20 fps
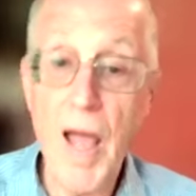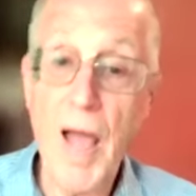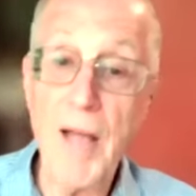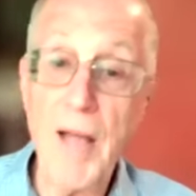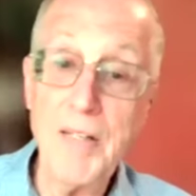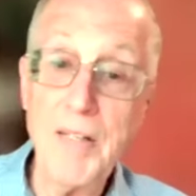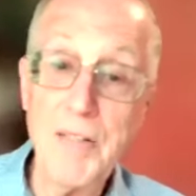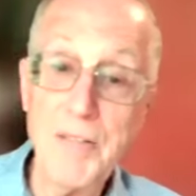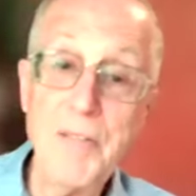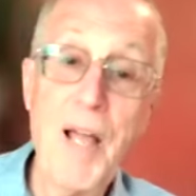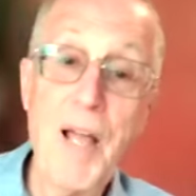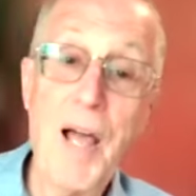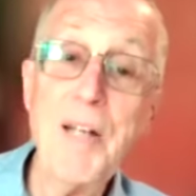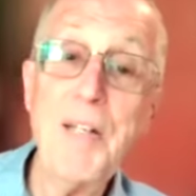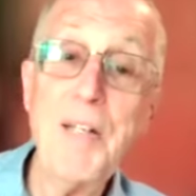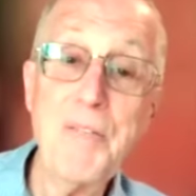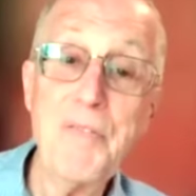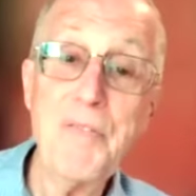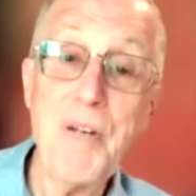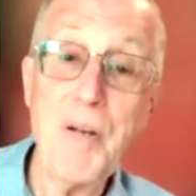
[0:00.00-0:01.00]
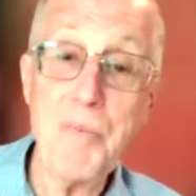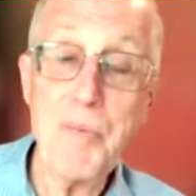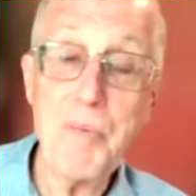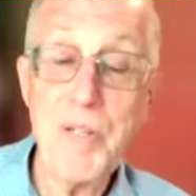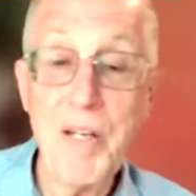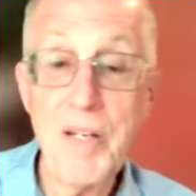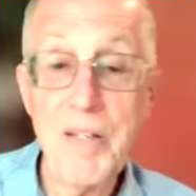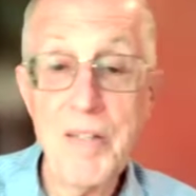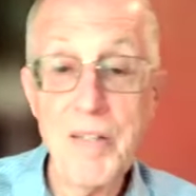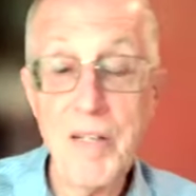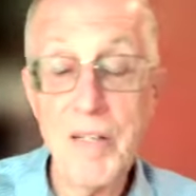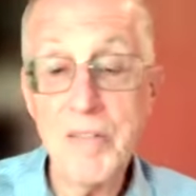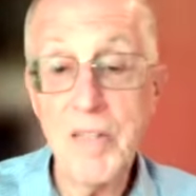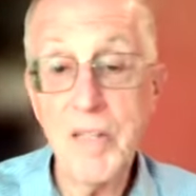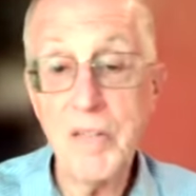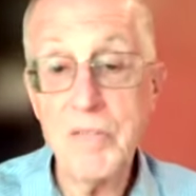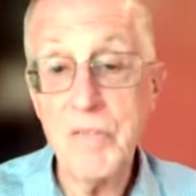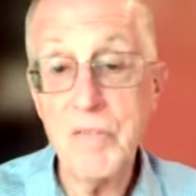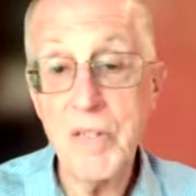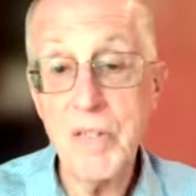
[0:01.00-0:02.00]
How do you fabricate an
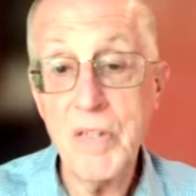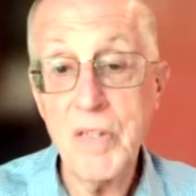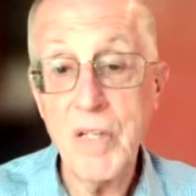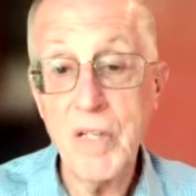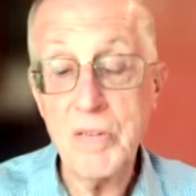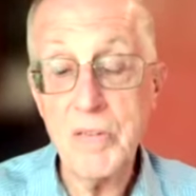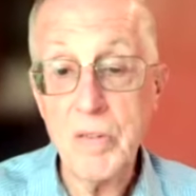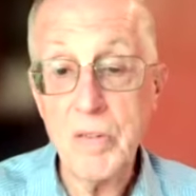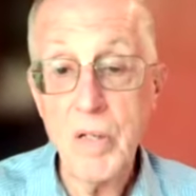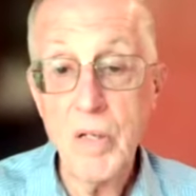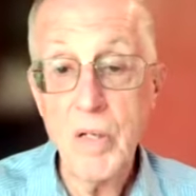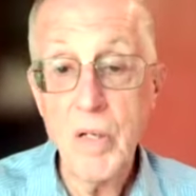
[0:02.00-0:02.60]
identification?